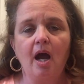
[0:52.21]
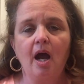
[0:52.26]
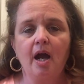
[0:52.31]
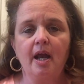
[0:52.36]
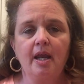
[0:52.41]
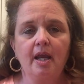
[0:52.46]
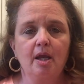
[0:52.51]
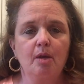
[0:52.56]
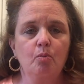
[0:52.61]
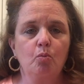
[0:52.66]

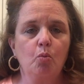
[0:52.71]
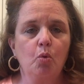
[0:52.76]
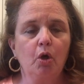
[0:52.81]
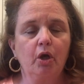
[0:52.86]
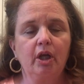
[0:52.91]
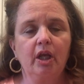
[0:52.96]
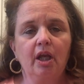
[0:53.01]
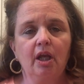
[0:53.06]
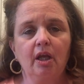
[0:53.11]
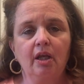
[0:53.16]
I am
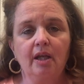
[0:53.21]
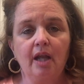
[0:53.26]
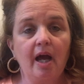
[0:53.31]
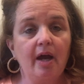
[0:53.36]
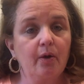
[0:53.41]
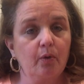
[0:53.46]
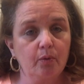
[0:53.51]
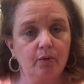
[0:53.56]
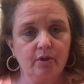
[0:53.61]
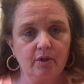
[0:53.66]
working
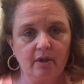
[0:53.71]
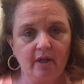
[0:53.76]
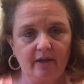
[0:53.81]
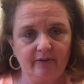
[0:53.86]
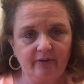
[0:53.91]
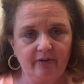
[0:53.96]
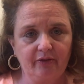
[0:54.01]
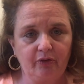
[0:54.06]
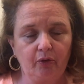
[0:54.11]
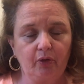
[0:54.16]
not on
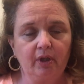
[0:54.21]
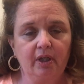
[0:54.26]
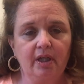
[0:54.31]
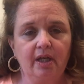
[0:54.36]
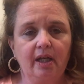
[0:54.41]
necessarily